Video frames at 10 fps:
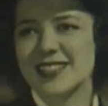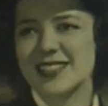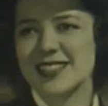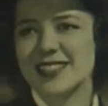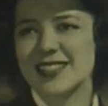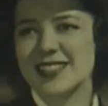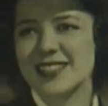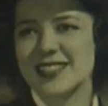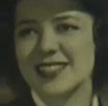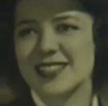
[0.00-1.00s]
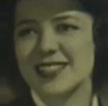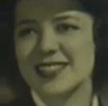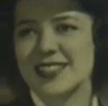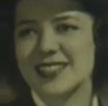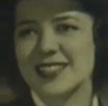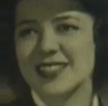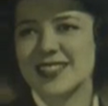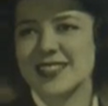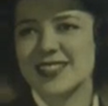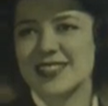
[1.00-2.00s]

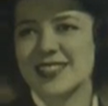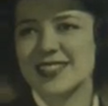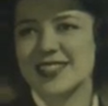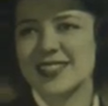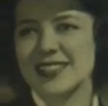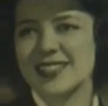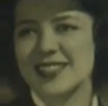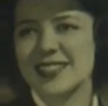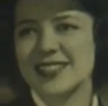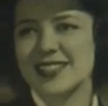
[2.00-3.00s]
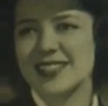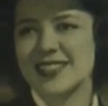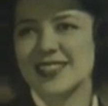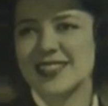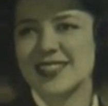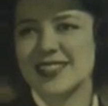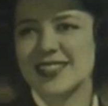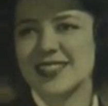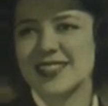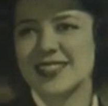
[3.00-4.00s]

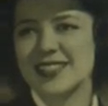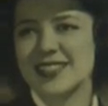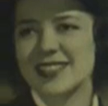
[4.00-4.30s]
(silent)